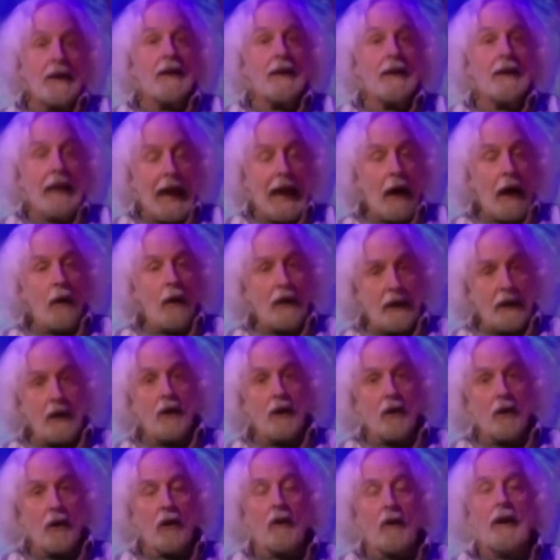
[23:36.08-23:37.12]
now
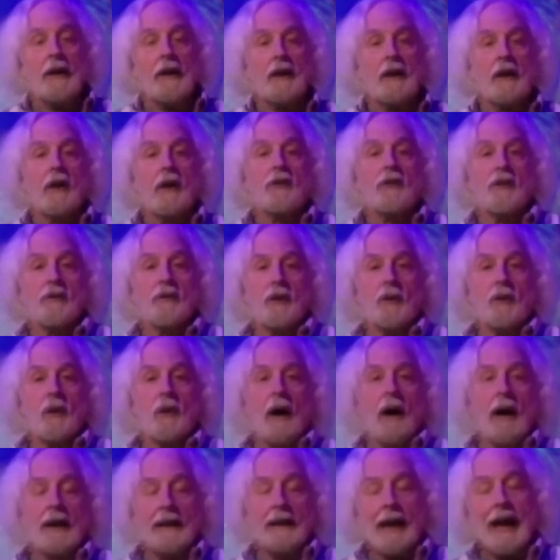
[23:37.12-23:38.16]
hear her in an interview
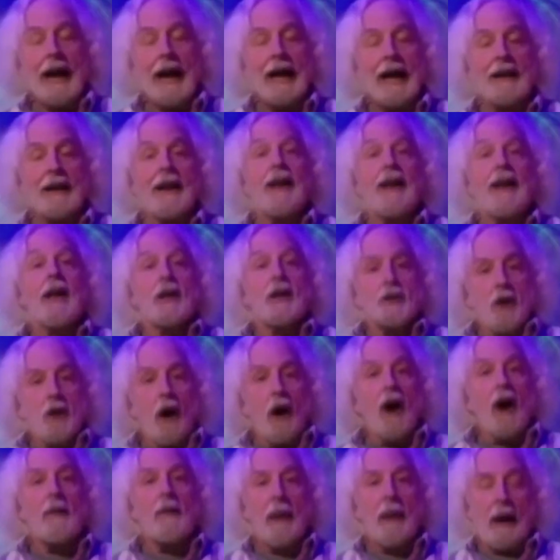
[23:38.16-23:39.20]
online
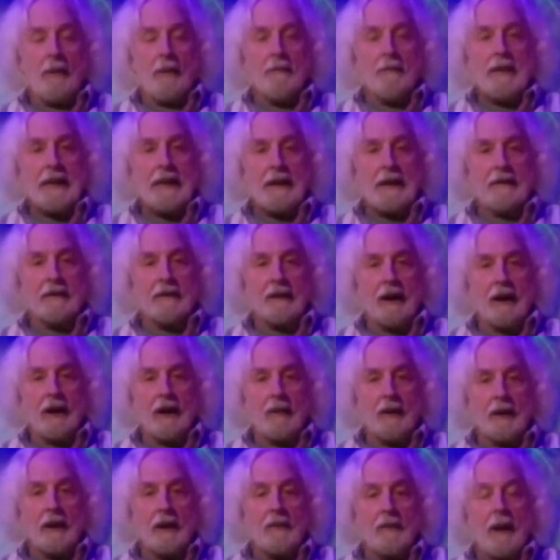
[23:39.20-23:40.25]
talk about meeting
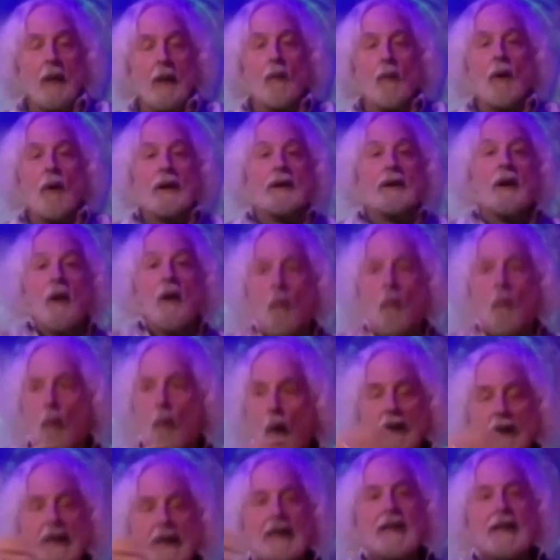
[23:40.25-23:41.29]
Theremin and about what
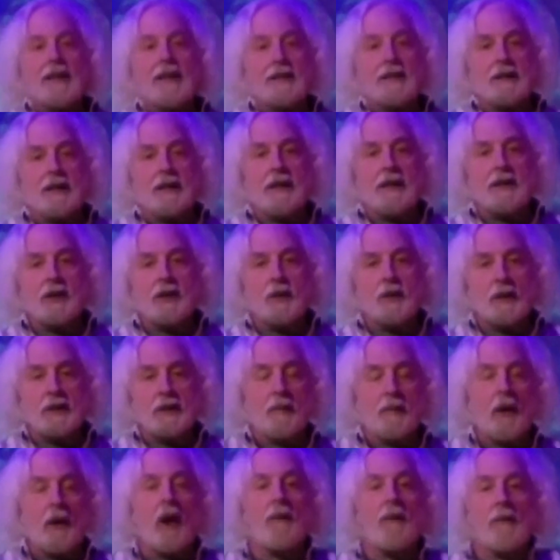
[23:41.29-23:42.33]
walking into his
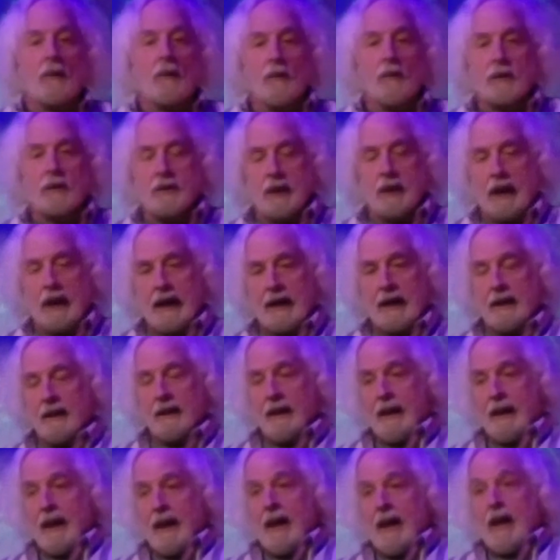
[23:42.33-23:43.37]
apartment was like.
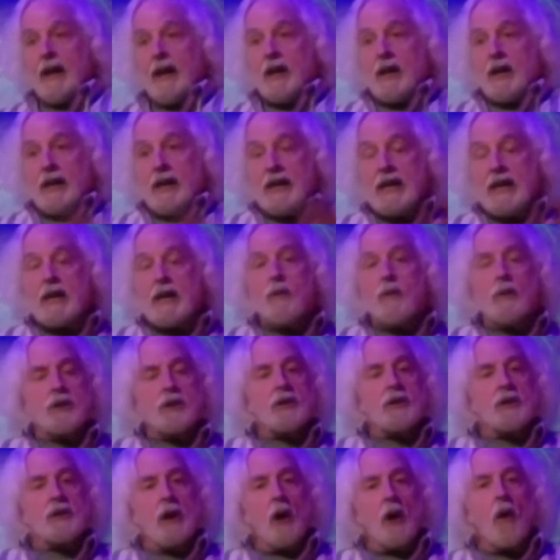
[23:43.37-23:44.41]
He was
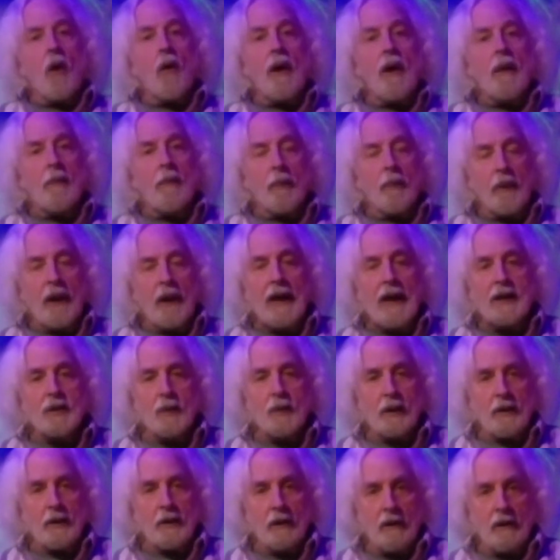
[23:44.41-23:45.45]
so impressed
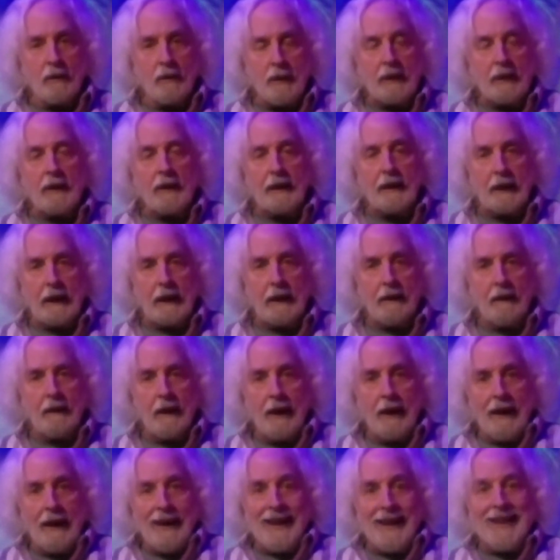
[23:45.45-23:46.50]
with her ability,
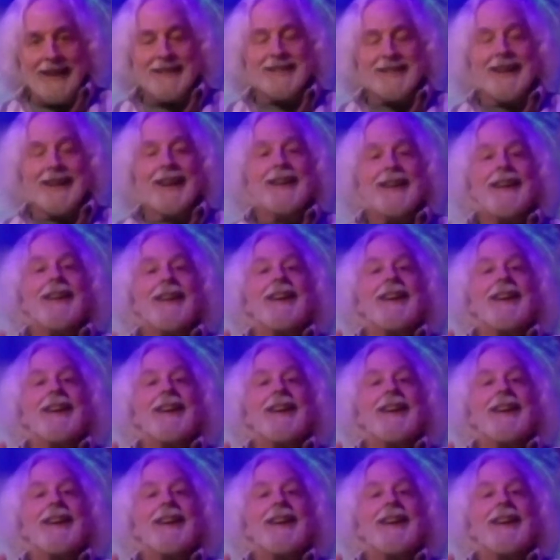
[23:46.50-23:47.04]
he said,